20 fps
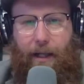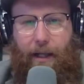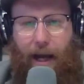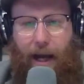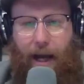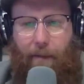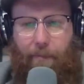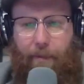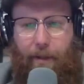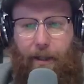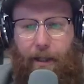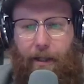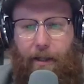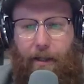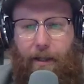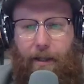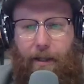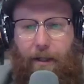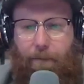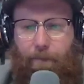happy,
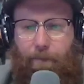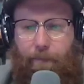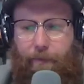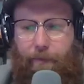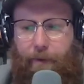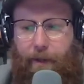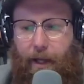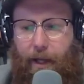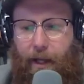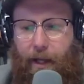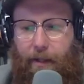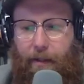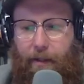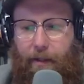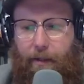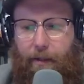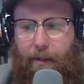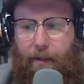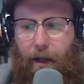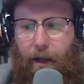
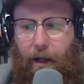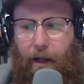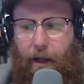then